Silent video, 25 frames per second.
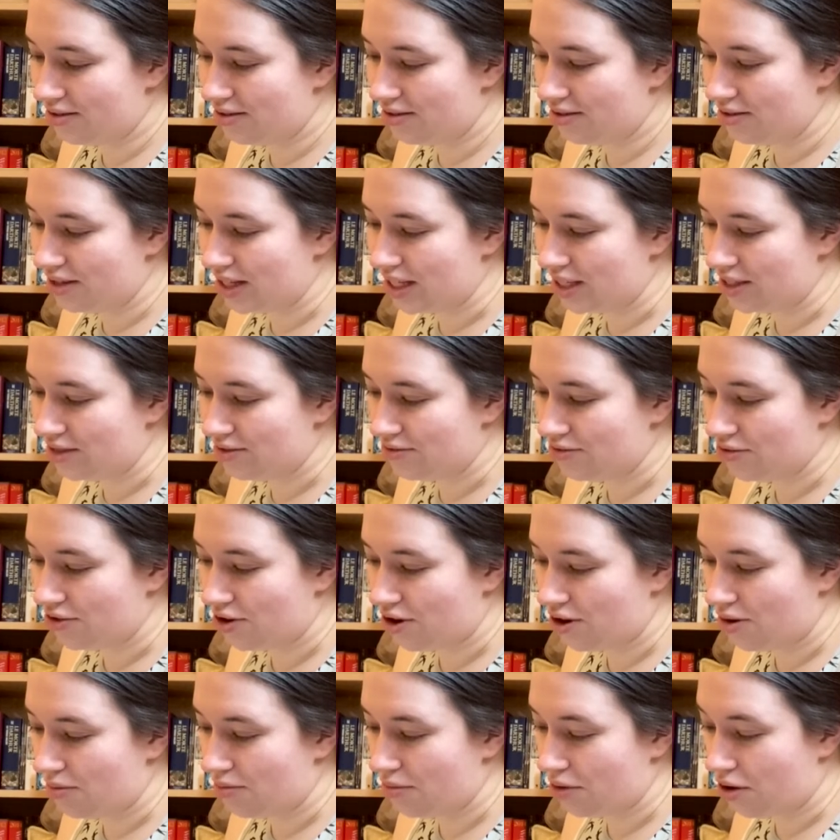It's
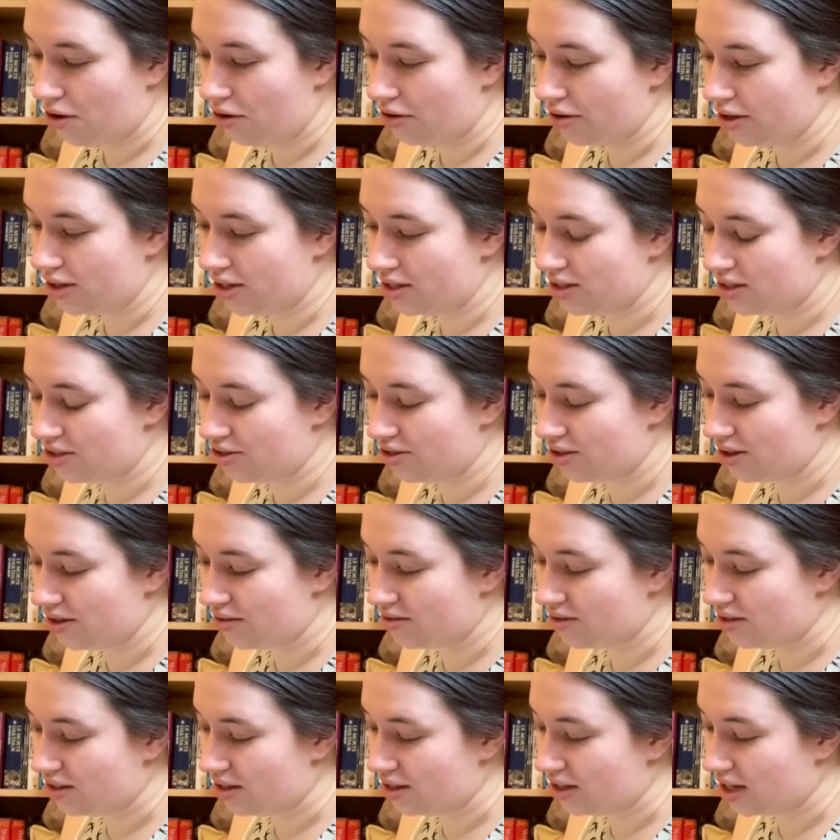from August
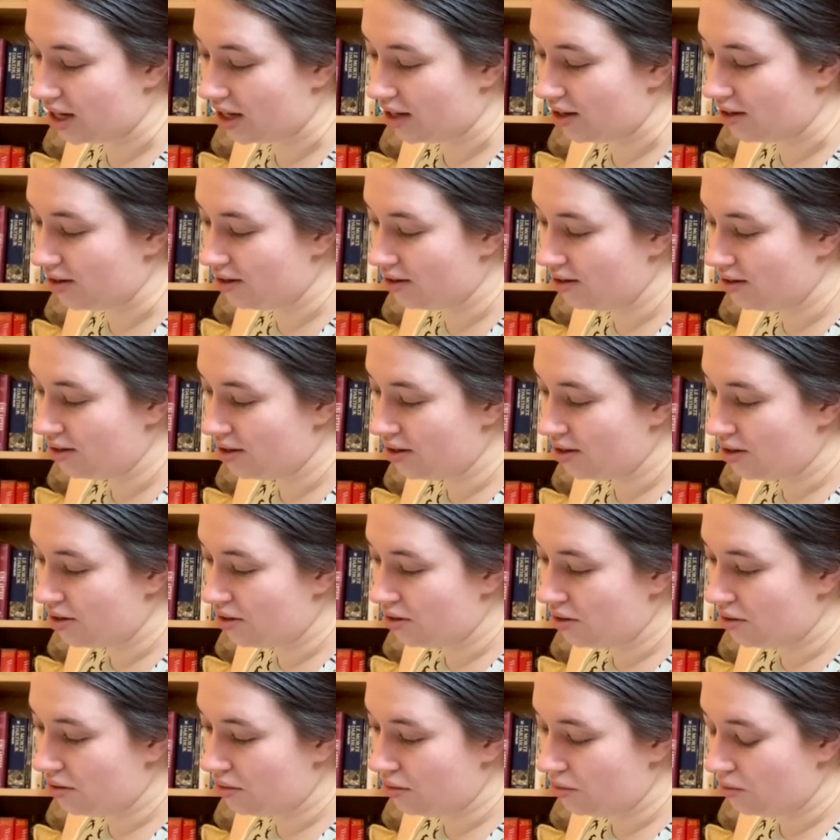2009,
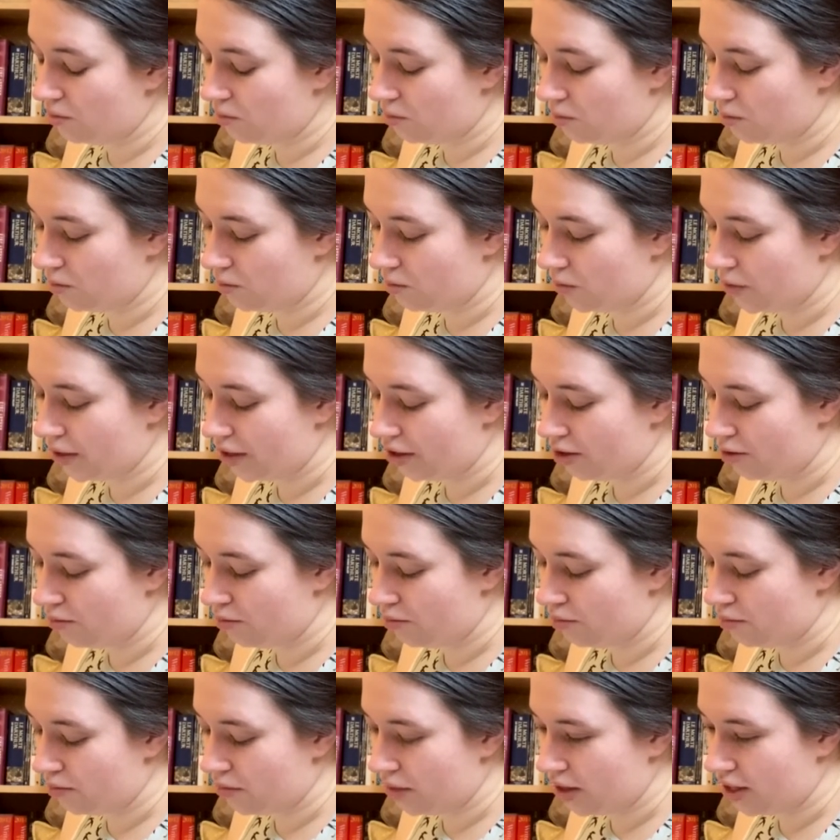where
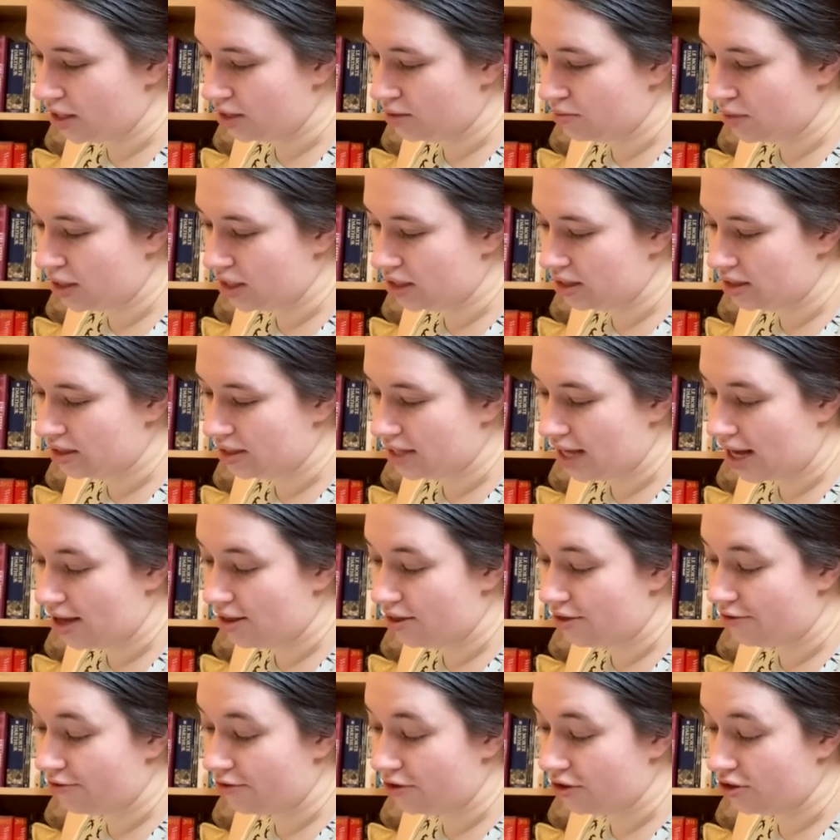it's set in
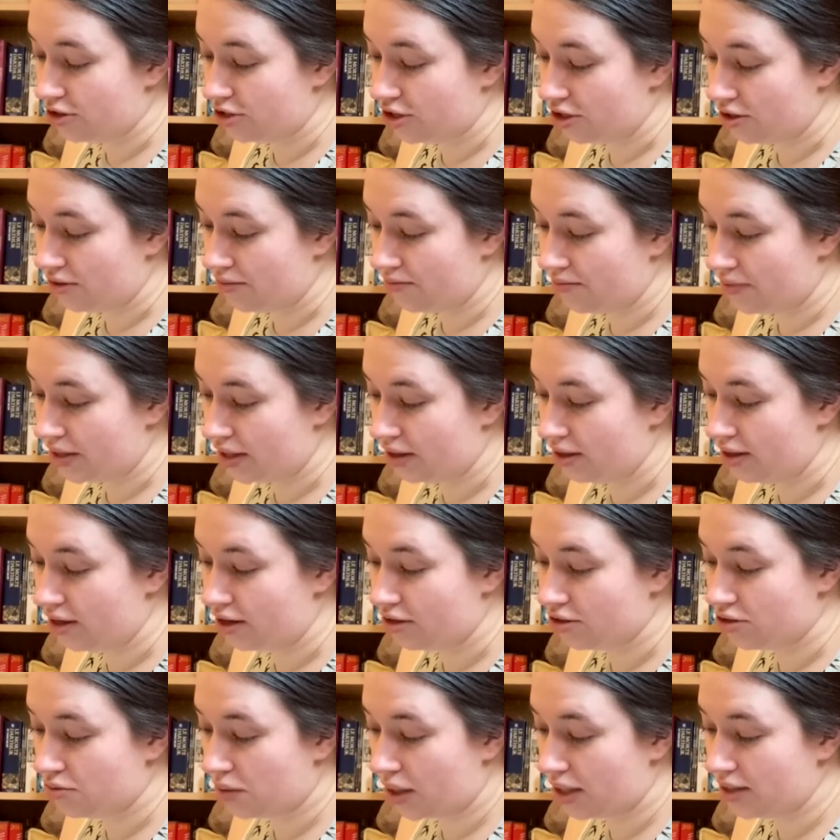the future, in the year
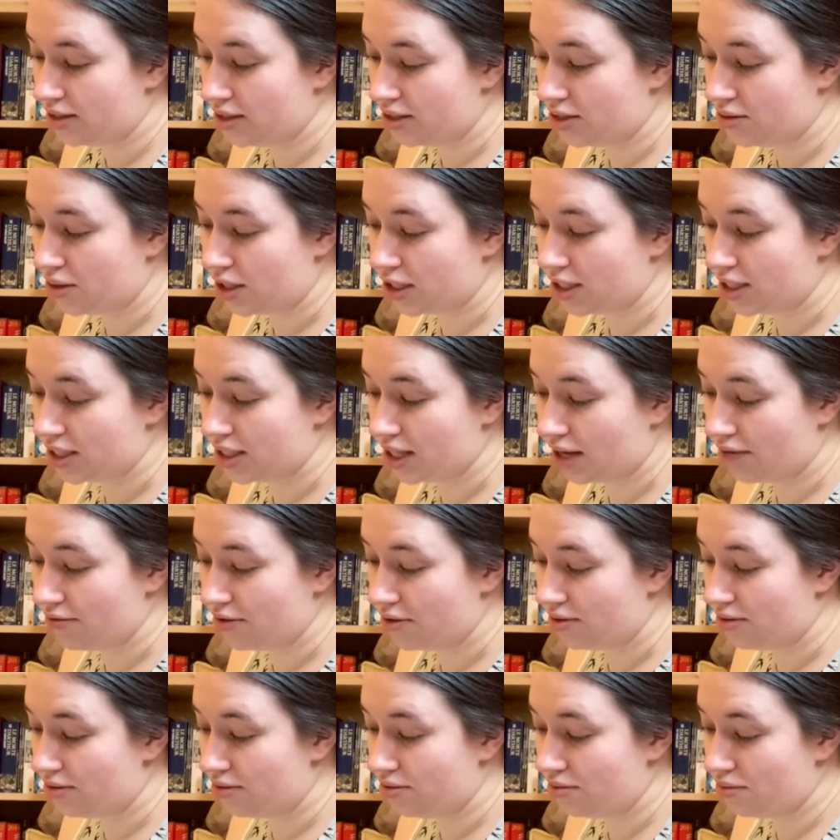
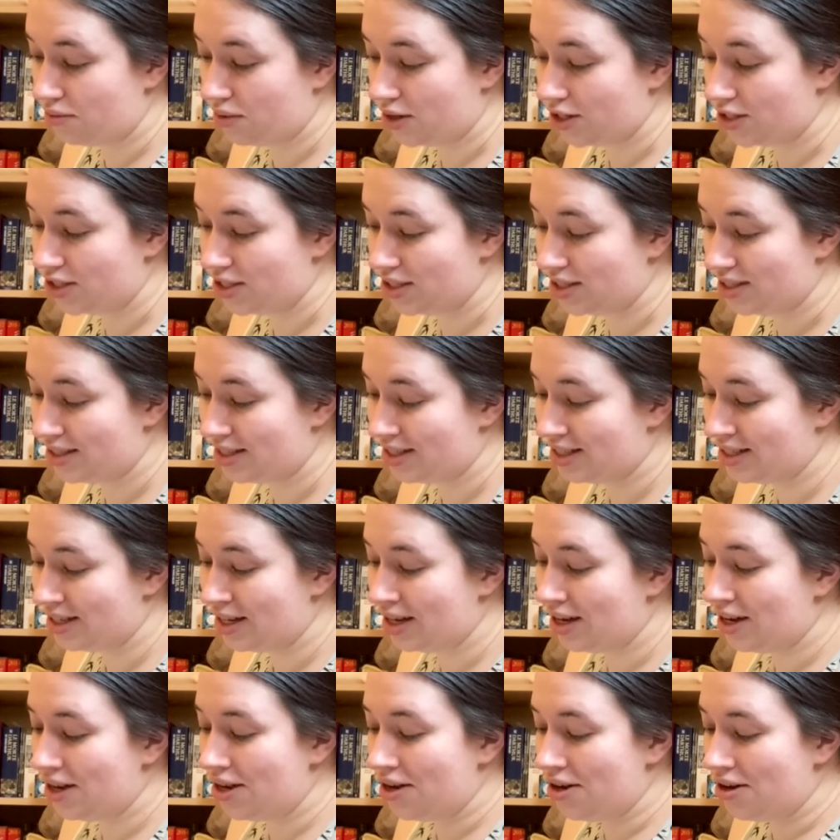2027, which is
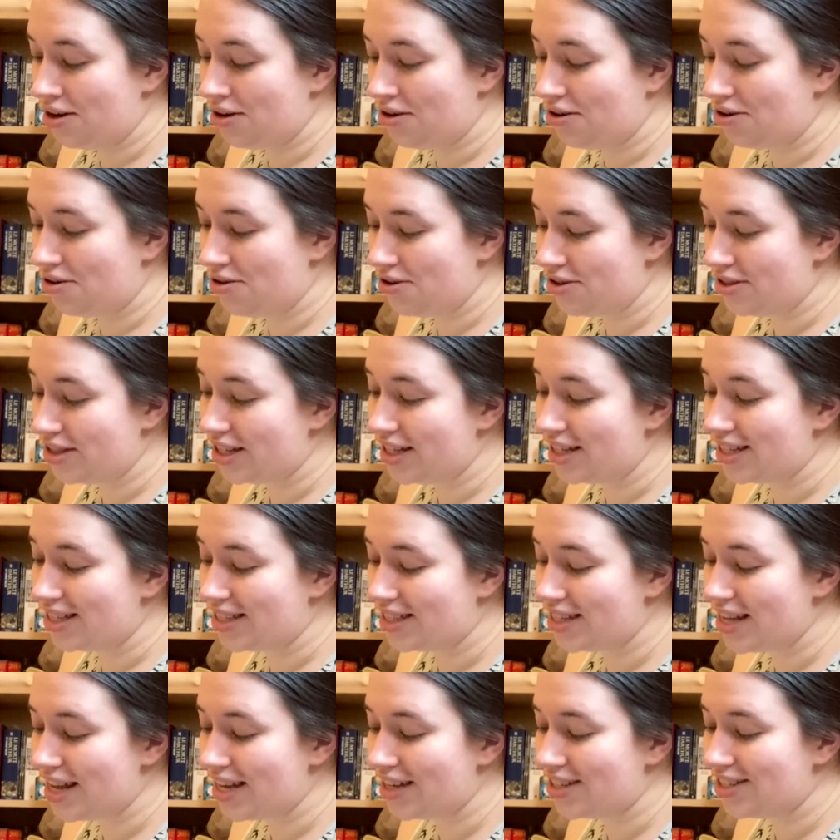only
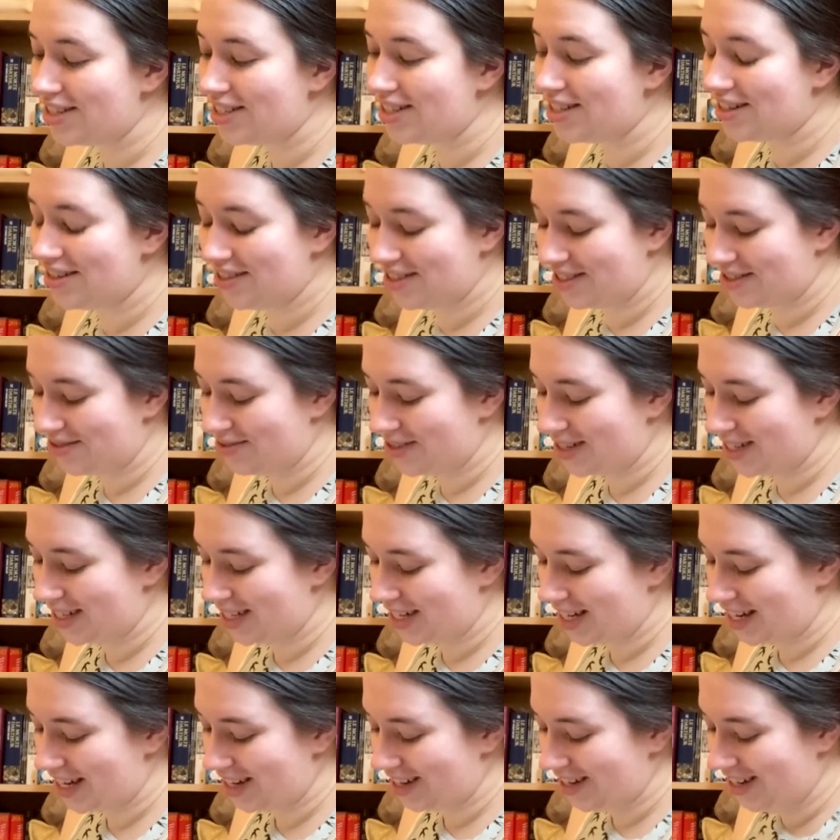6 years away
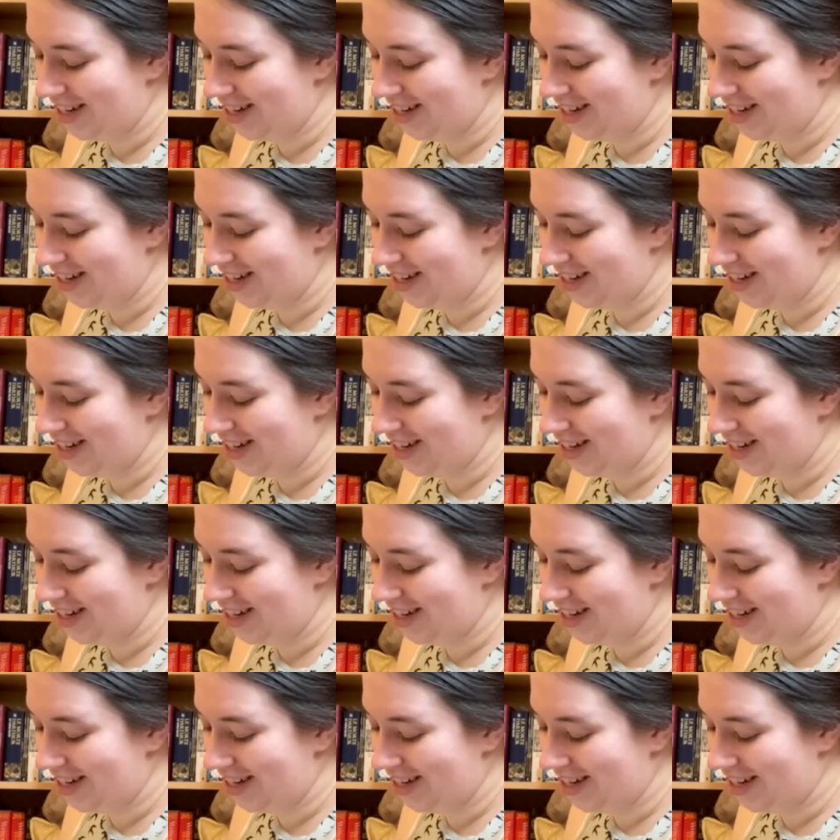now.